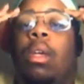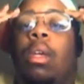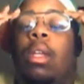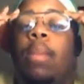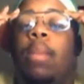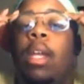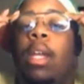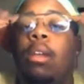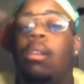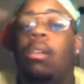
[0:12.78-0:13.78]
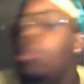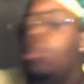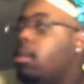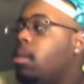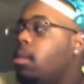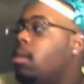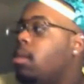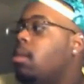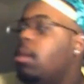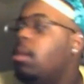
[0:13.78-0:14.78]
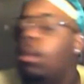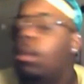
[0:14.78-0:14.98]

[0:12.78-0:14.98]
It doesn't matter. I